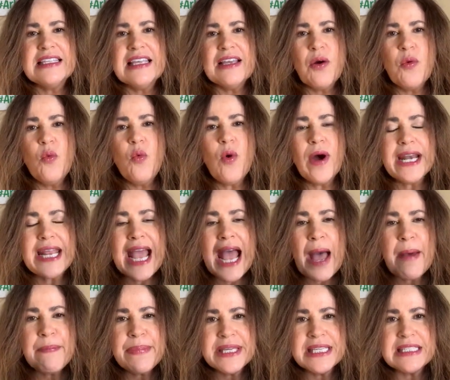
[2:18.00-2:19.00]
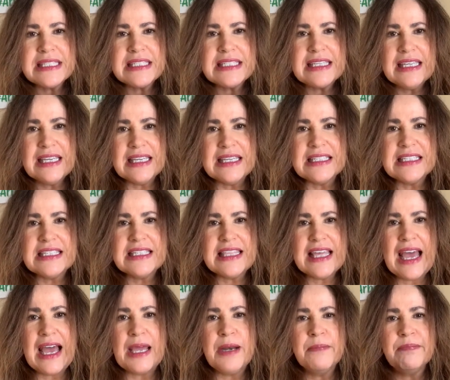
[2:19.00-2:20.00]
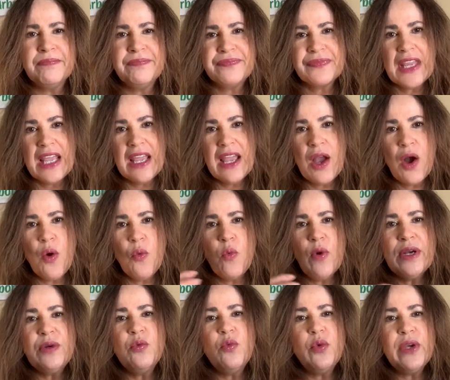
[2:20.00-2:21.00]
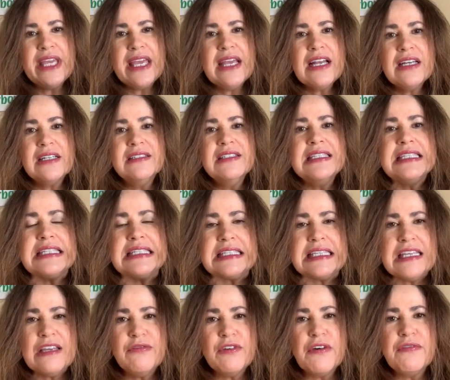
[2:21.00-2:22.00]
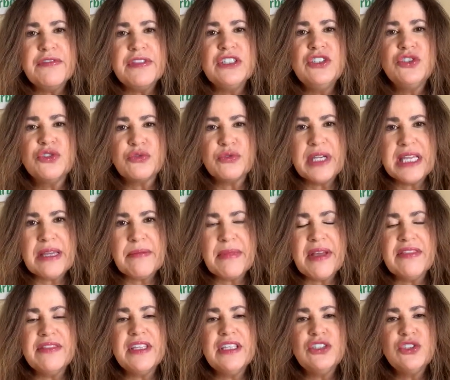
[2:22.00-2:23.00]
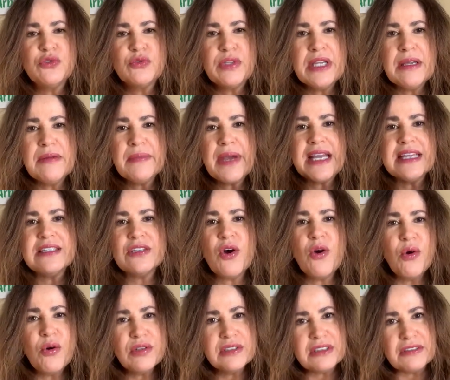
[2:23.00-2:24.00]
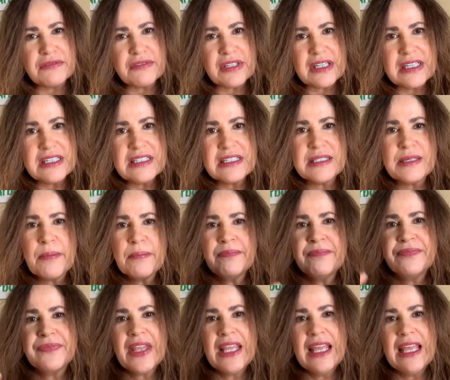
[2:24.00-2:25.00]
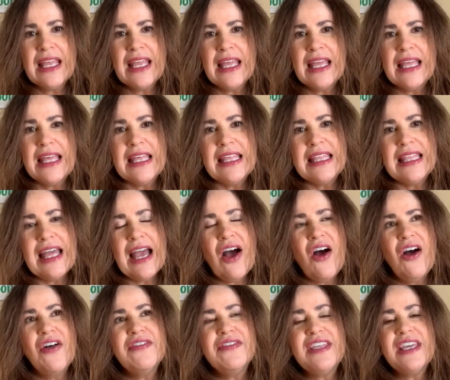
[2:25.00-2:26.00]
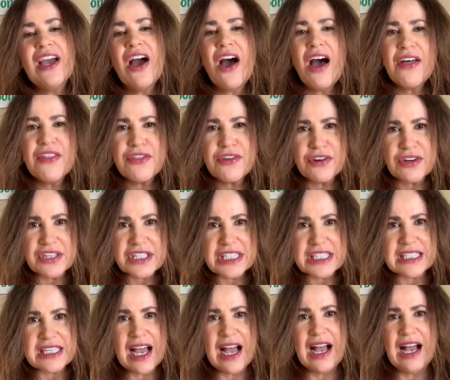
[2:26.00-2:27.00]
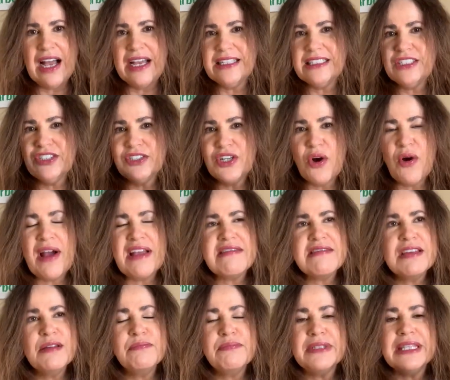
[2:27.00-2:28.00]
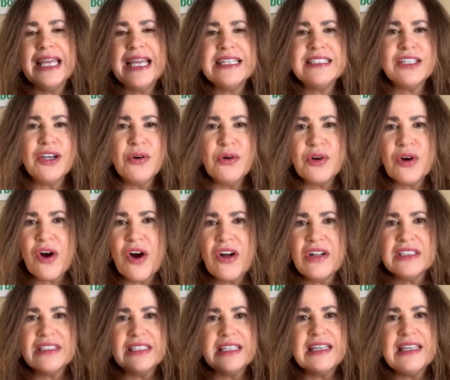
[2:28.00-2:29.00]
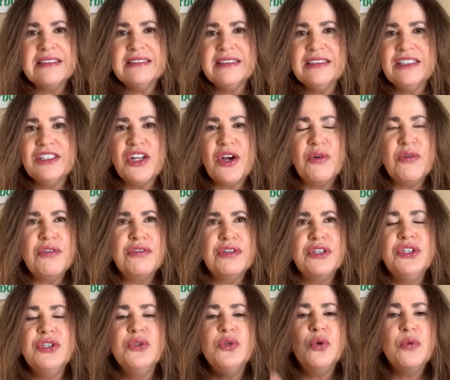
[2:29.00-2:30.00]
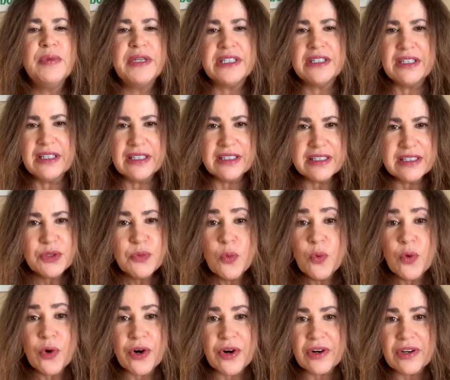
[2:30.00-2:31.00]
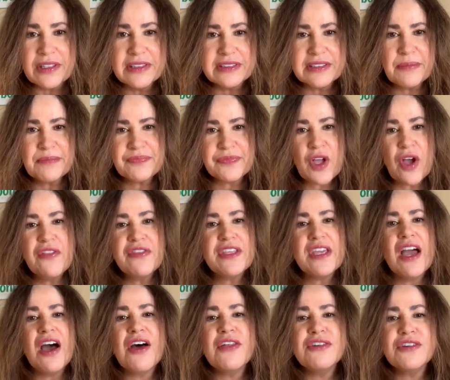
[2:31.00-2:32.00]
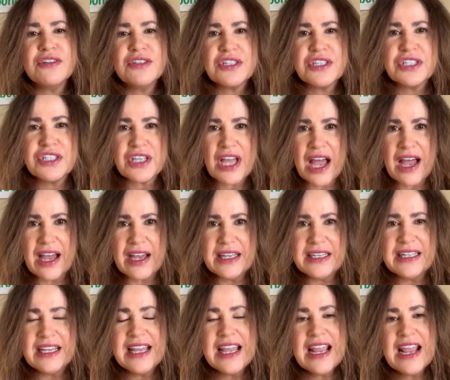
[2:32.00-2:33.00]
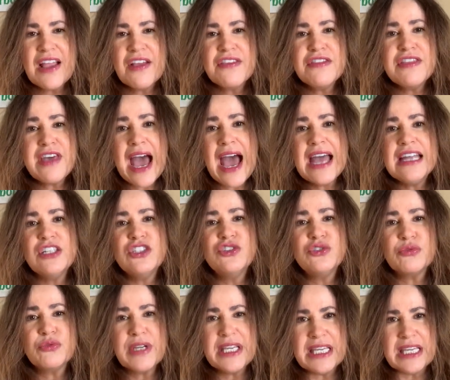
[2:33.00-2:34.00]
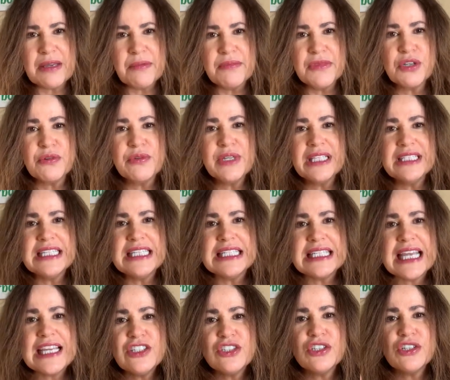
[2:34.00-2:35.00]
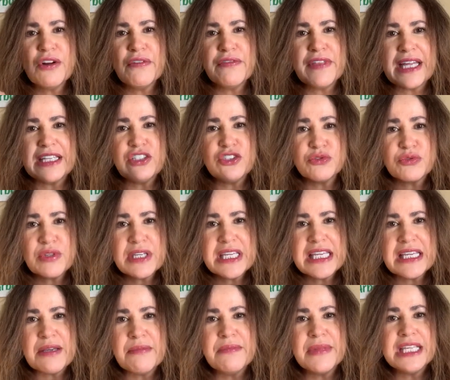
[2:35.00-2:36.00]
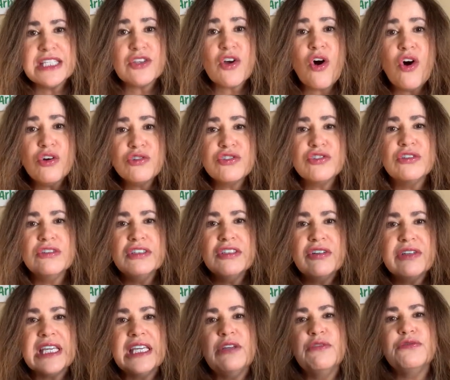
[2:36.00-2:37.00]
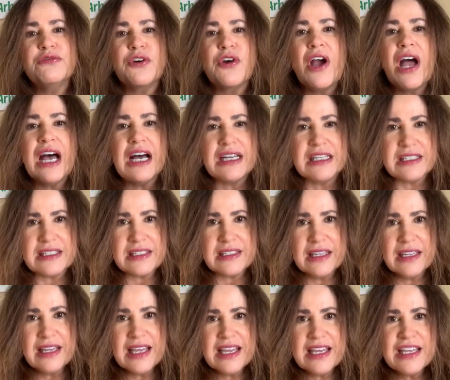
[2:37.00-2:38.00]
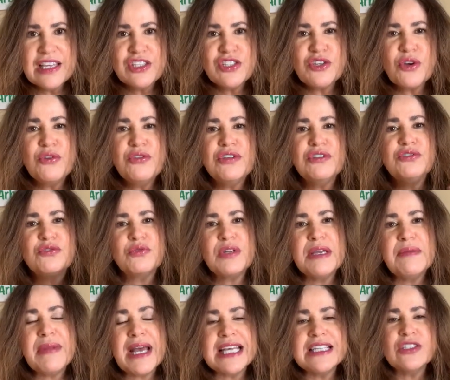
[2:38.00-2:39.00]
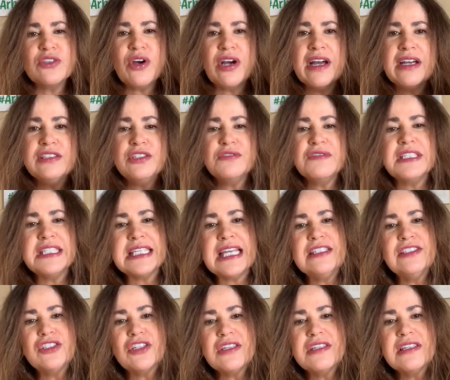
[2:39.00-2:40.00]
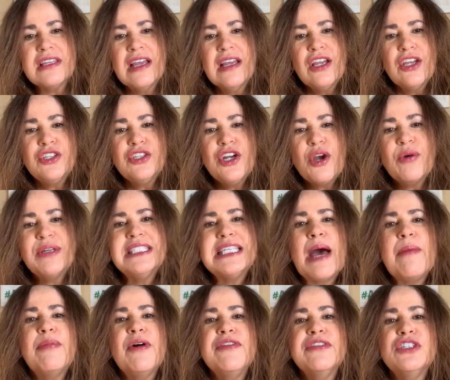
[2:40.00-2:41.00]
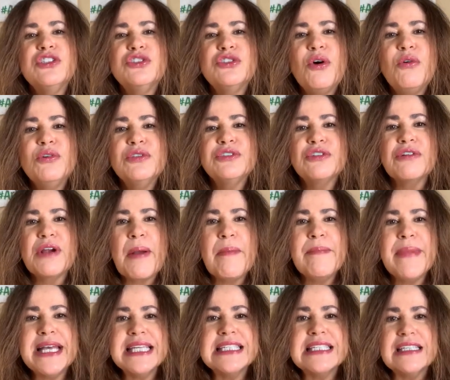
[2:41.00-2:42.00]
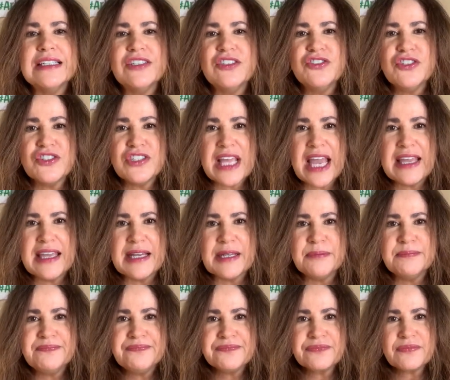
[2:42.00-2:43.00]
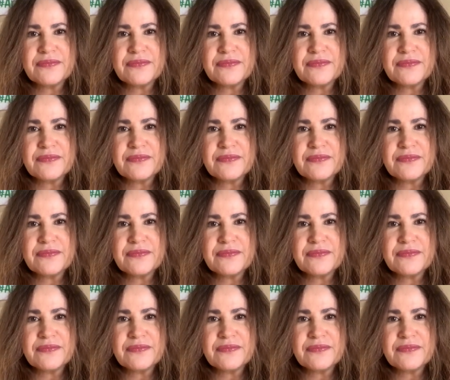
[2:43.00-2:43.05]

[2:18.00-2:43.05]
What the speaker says: what happens is that when we conceive of the dream and the dream has hold of us, on the other side, I think Plato called it, the noumenal world. On the other side, that dream, the realization of that dream is also looking for us. So the dream has kind of sent us, a tap on the shoulder, a message saying,